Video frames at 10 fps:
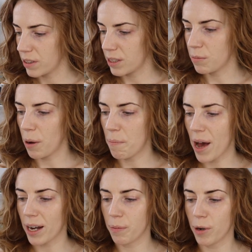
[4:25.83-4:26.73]
This is my
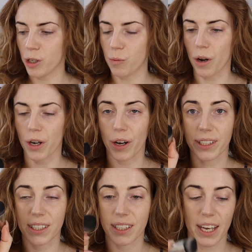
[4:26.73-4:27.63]
MAC brush
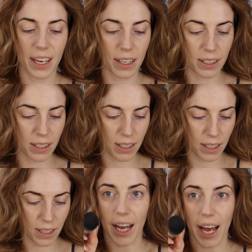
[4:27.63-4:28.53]

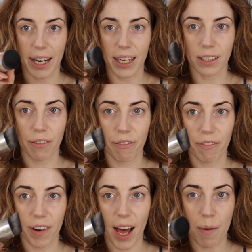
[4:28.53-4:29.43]
196 and it is a
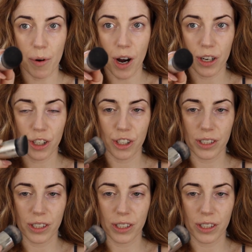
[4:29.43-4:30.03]
flat brush.